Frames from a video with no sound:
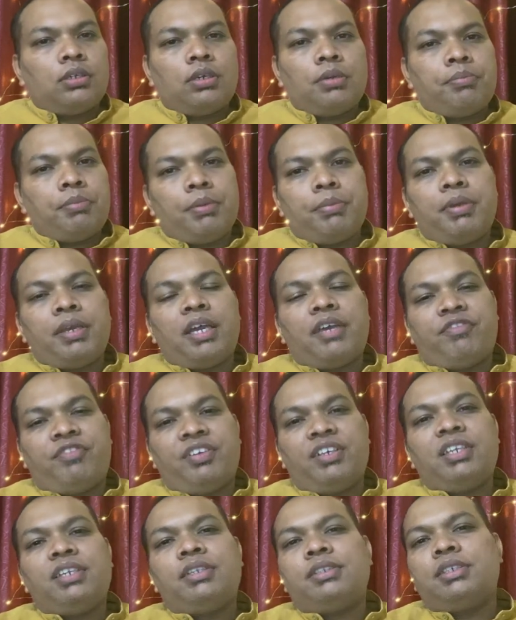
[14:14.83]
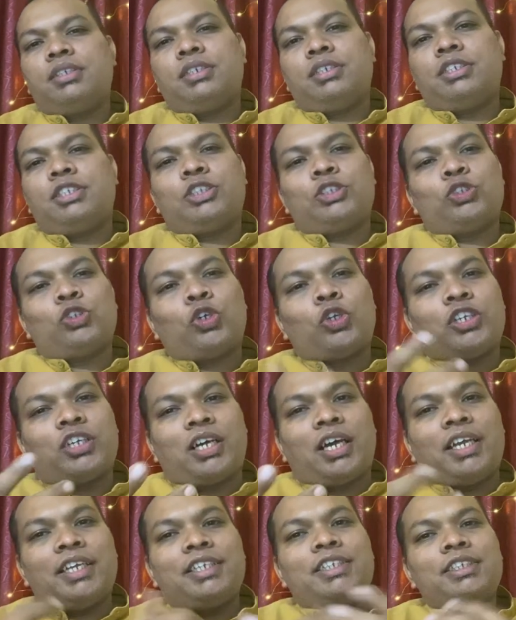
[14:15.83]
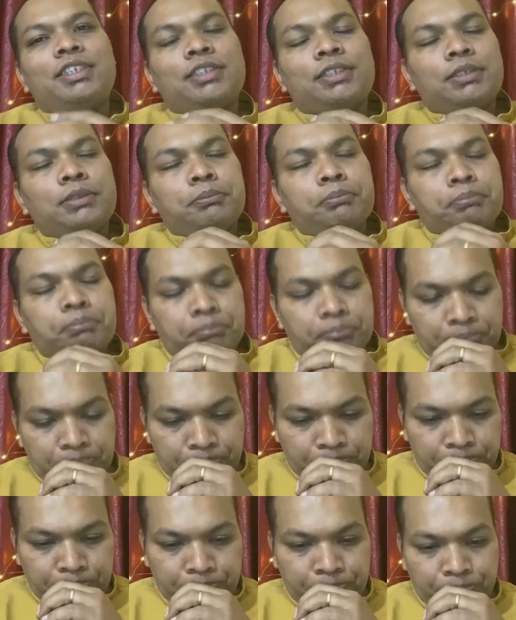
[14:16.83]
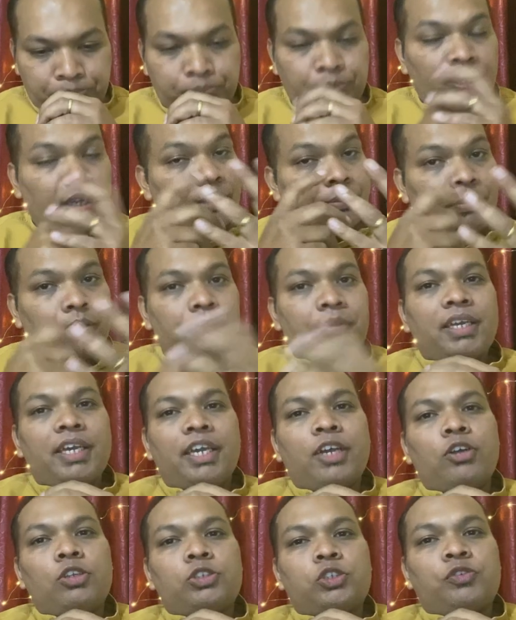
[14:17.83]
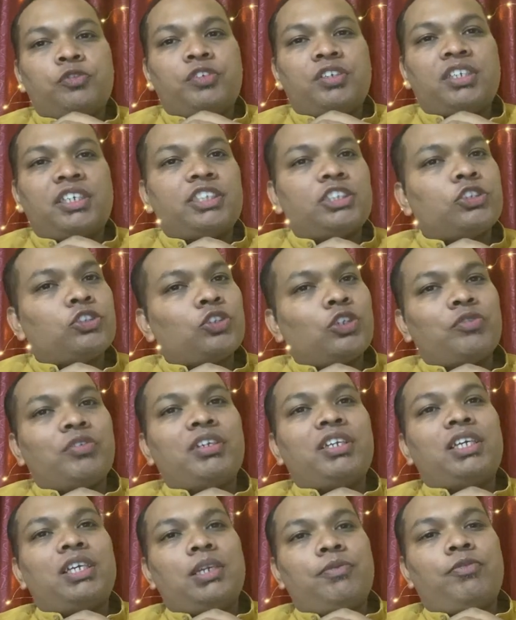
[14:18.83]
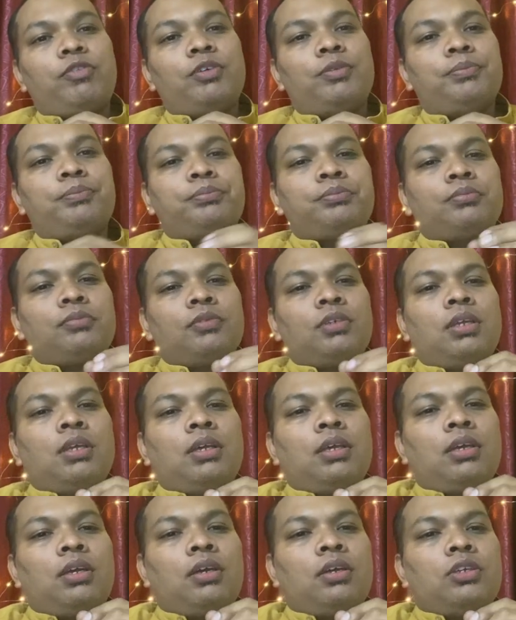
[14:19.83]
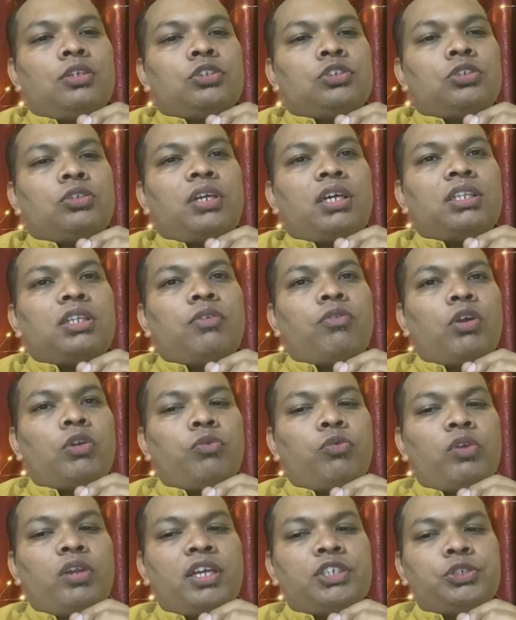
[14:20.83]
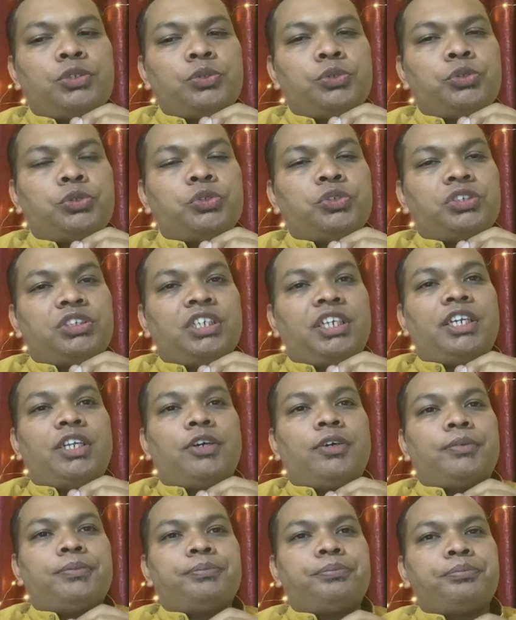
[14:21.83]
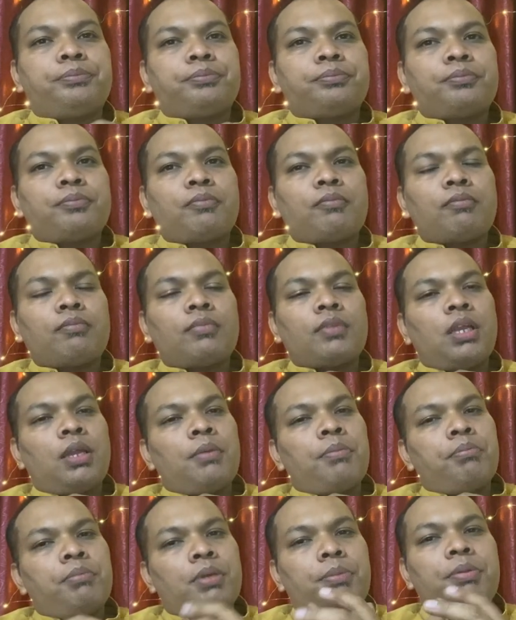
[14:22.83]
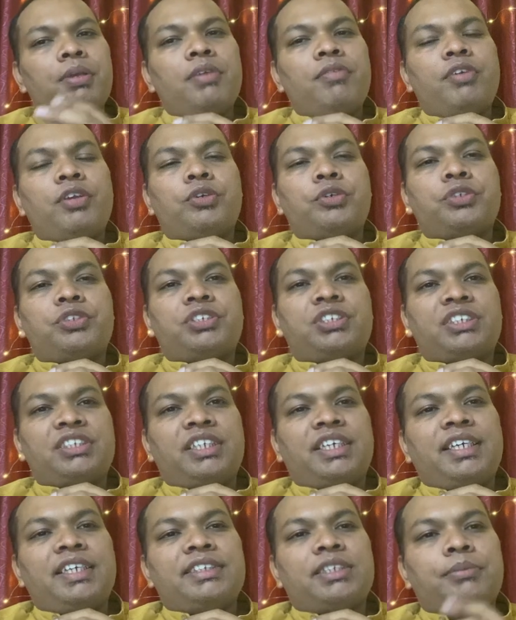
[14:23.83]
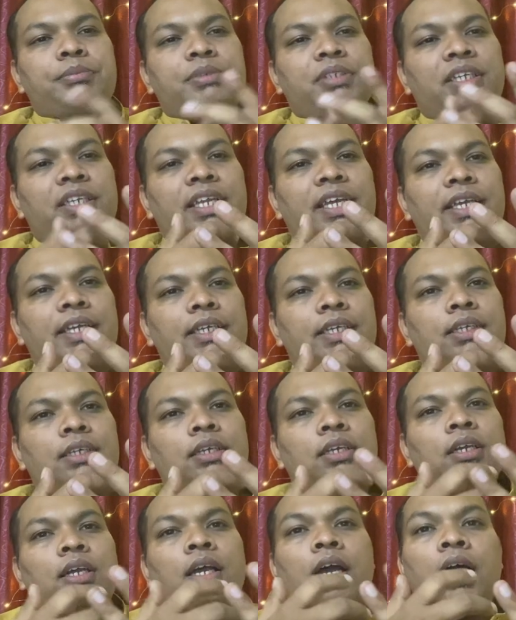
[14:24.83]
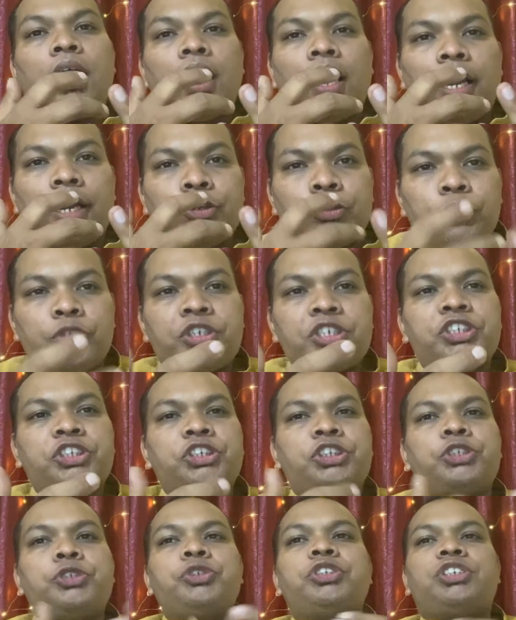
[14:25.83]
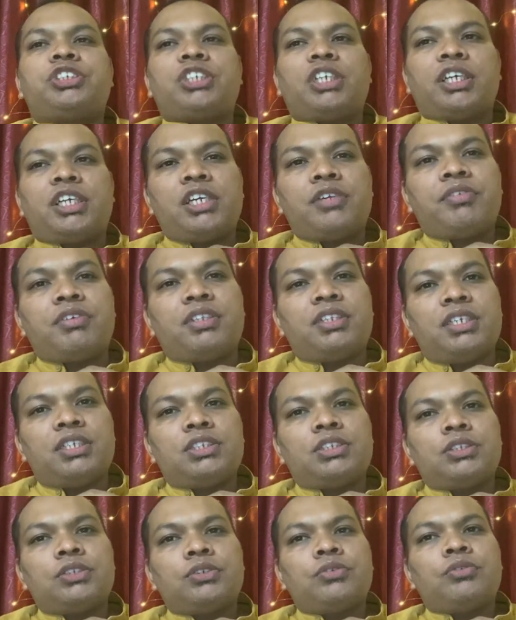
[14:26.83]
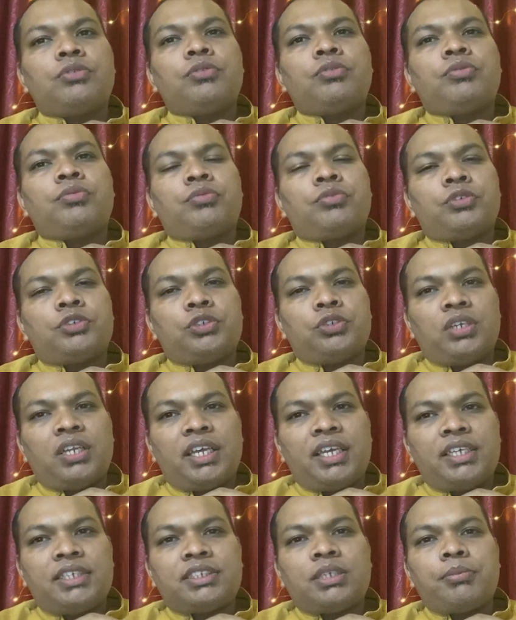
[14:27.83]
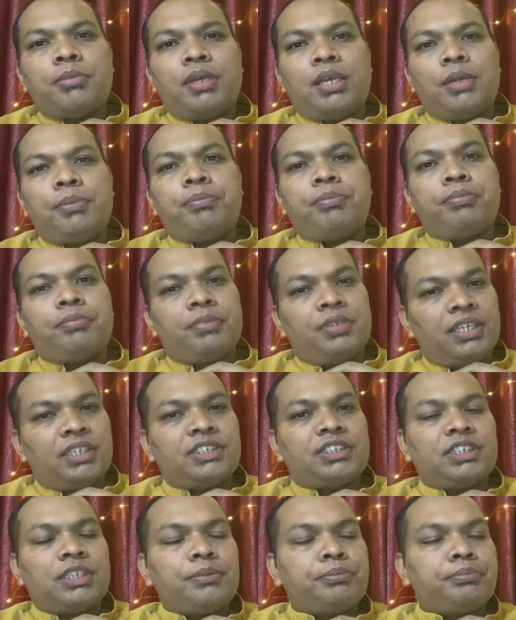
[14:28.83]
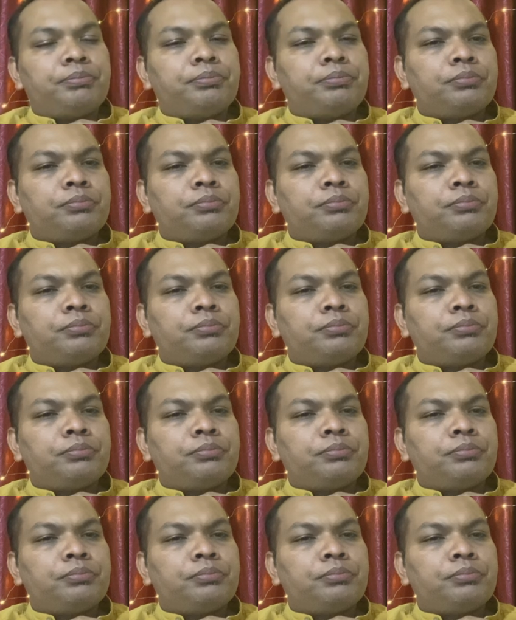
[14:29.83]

Maybe I feel it is not kind, and maybe I also feel it is not very helpful. So rather, what would I choose to say now? Maybe we could say something like, I noticed you struggled with this. Would you like some help next time?